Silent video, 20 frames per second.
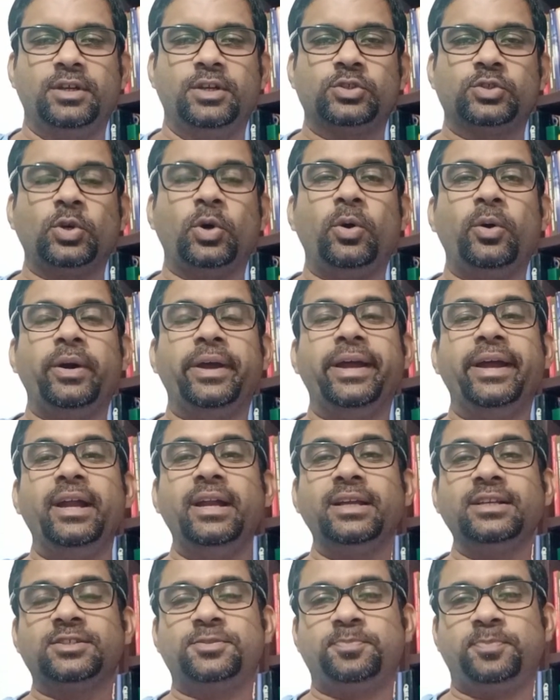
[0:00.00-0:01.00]
So
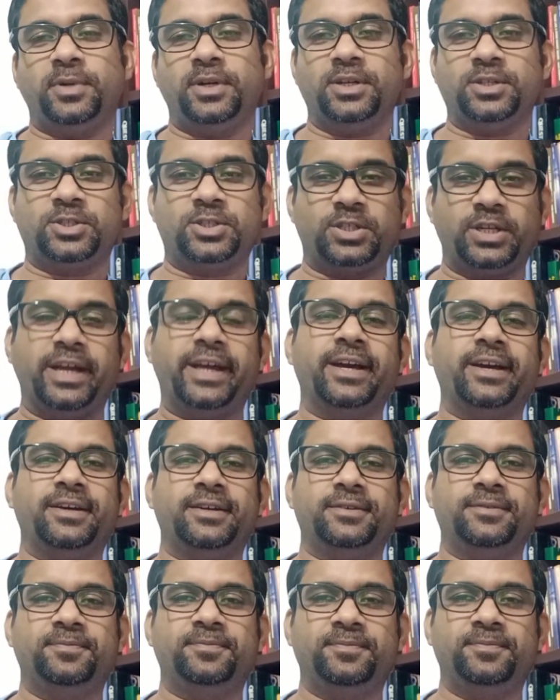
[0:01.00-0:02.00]
earnings per
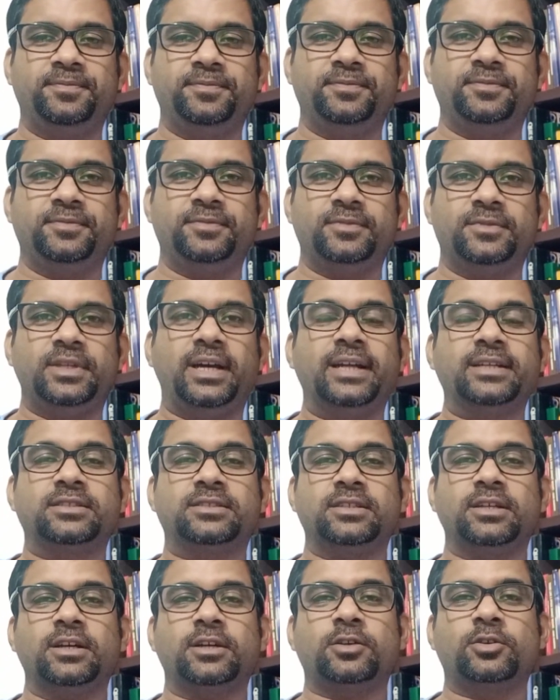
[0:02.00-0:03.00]
share,
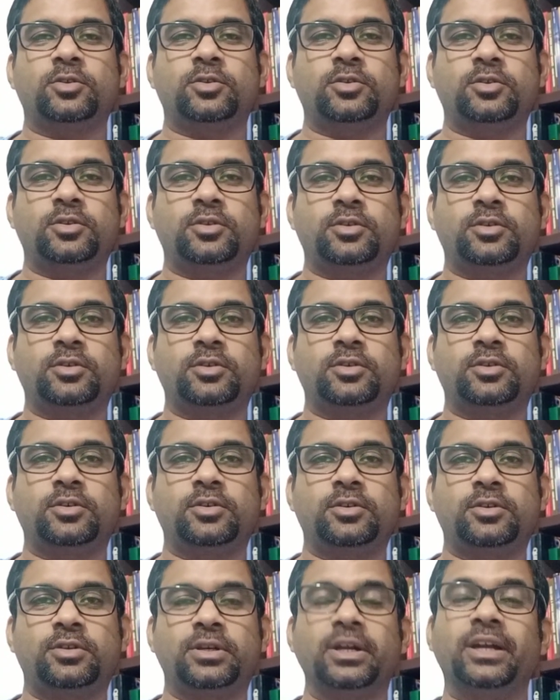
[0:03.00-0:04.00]
that's a
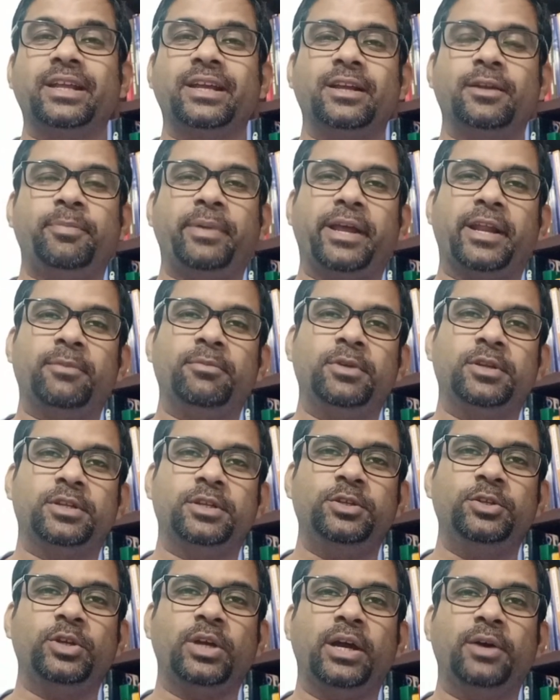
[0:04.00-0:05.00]
critical
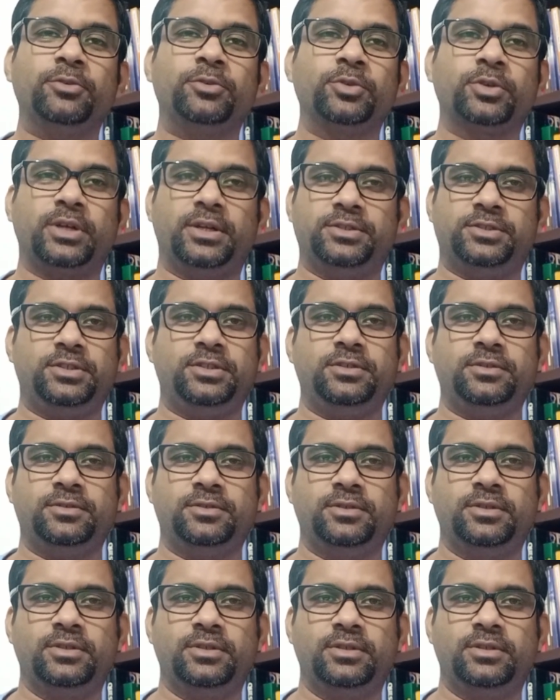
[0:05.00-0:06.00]
parameter you have to consider.
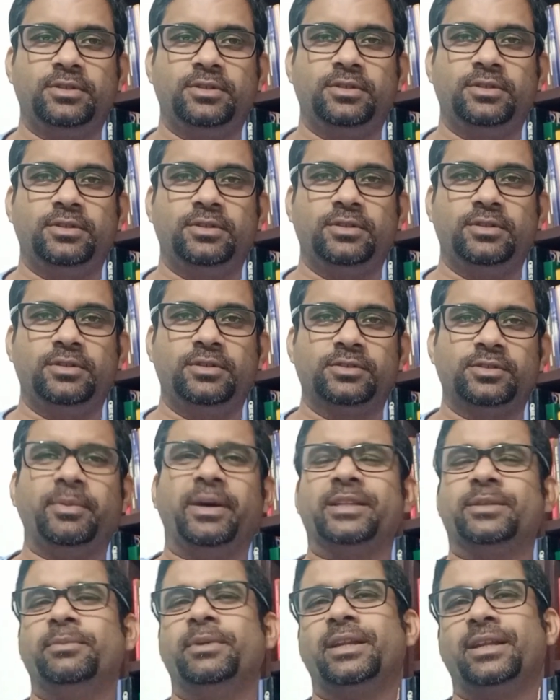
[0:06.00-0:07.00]
So
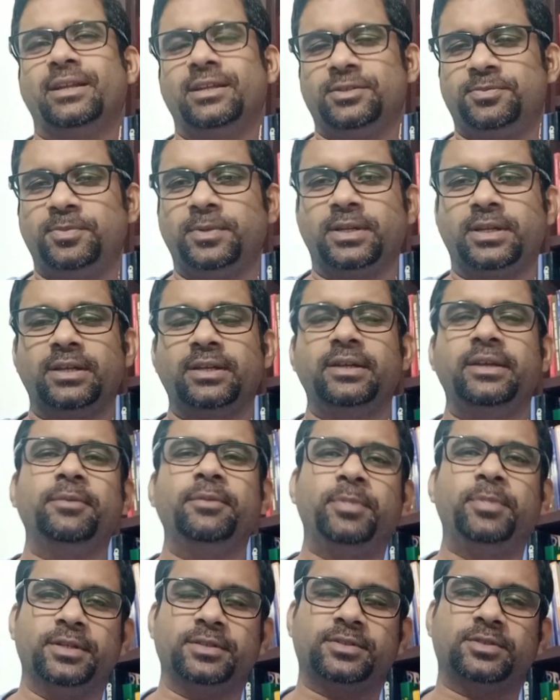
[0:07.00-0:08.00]
mathematically speaking,
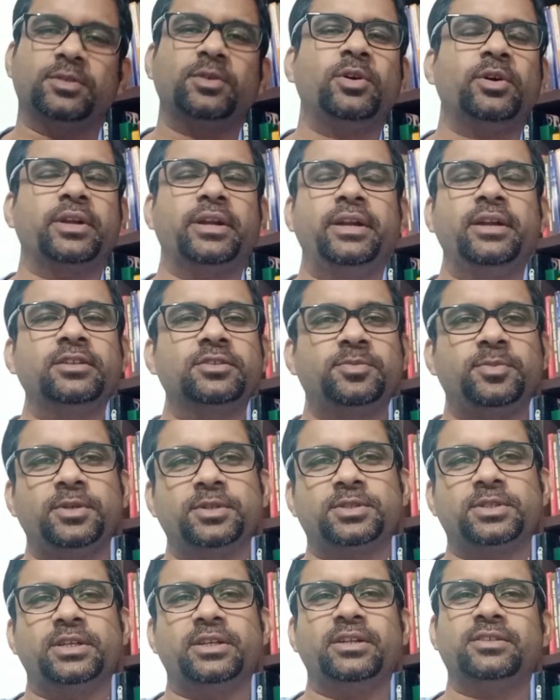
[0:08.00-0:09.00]
EPS or earnings
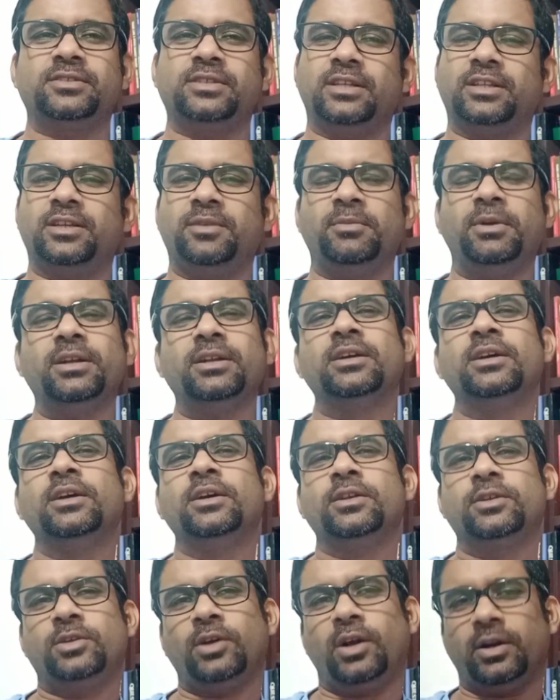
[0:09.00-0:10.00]
per share is nothing but
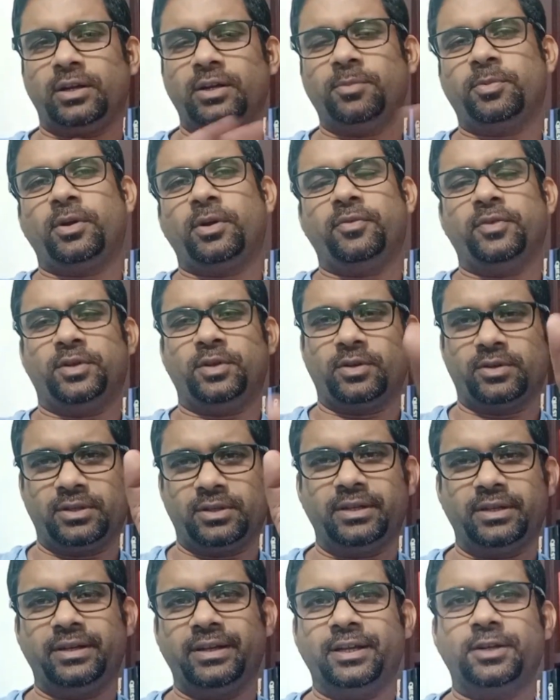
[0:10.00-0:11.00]
total profit or
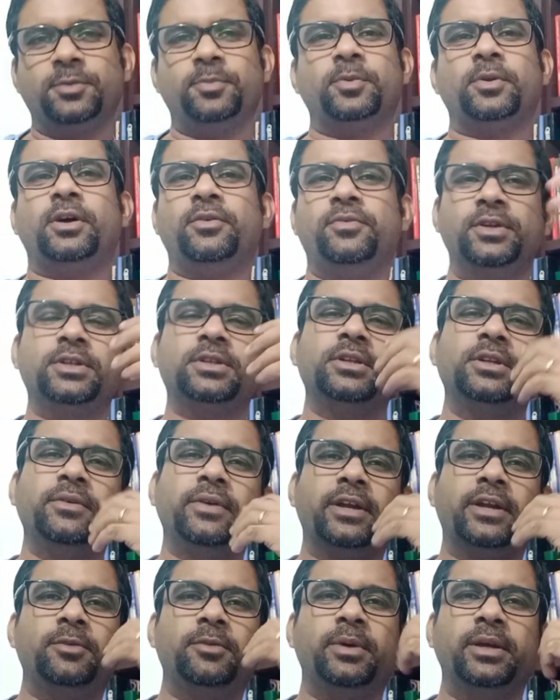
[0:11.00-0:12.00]
the net profit
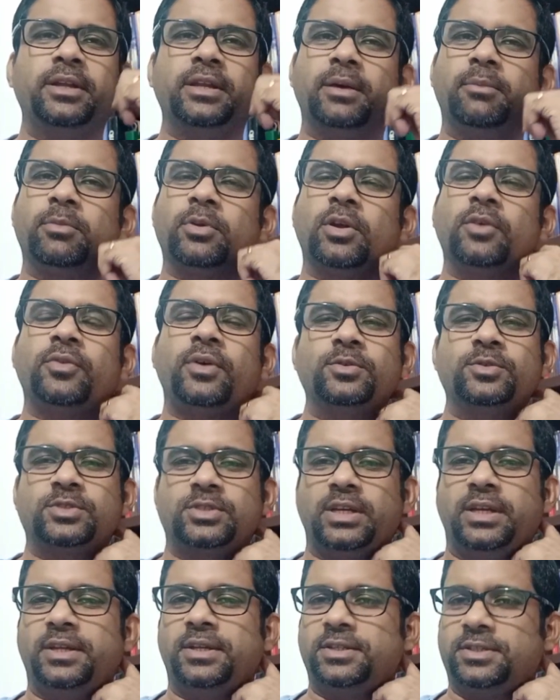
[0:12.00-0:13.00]
divided by number of
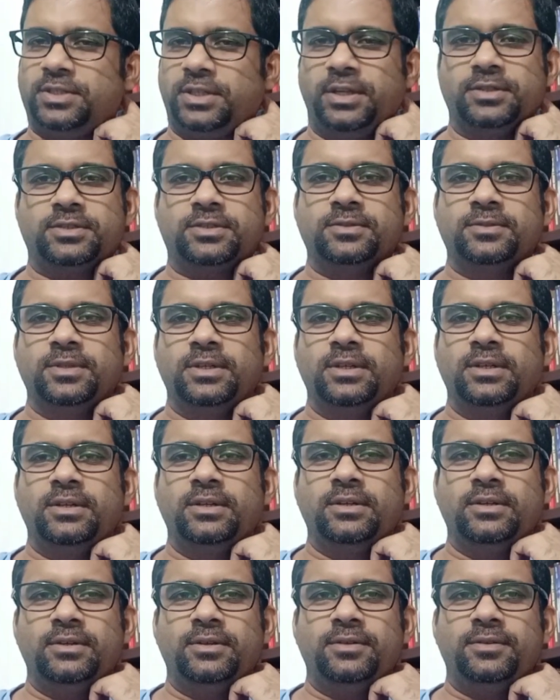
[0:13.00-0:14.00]
outstanding shares.
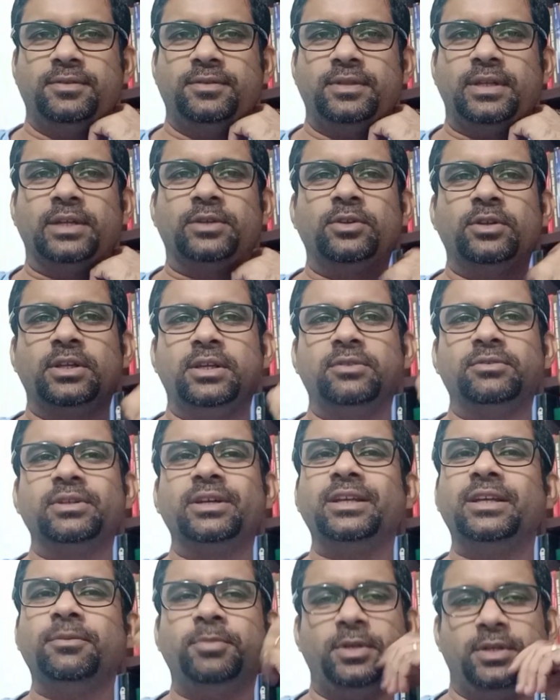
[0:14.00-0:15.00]
That will give the
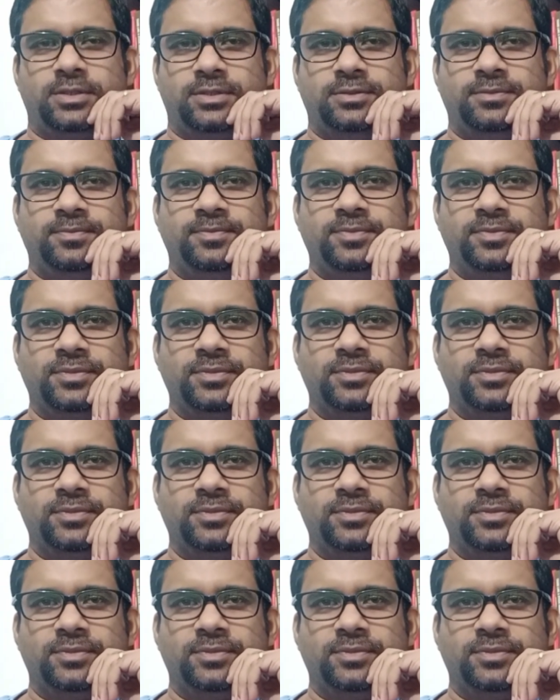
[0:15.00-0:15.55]
EPS.